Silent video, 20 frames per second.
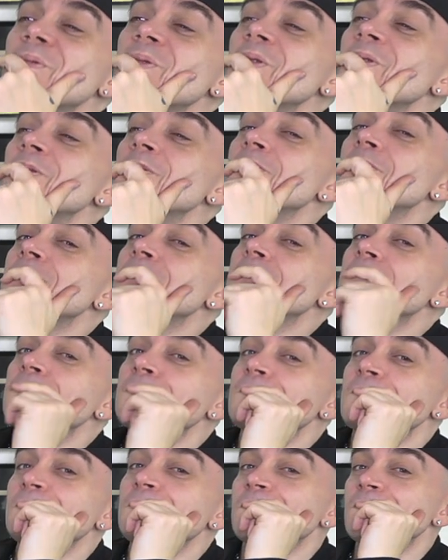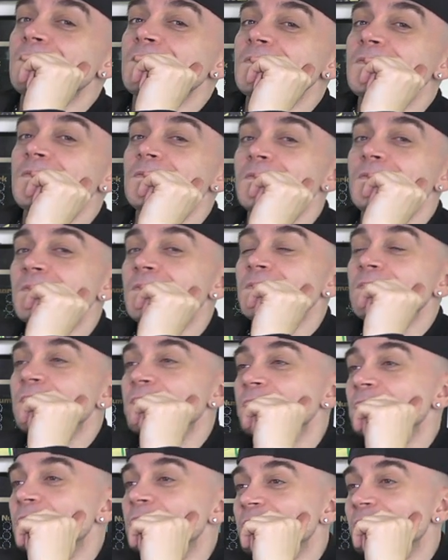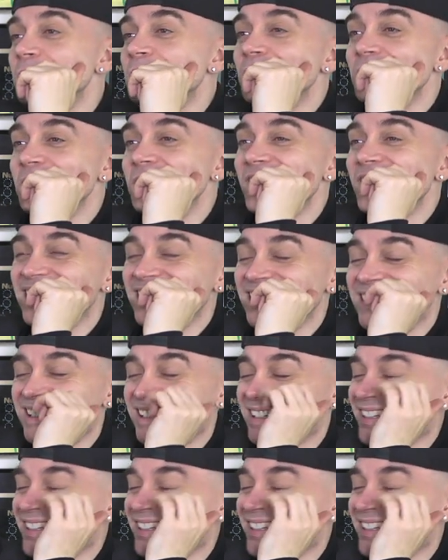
and then I linked up with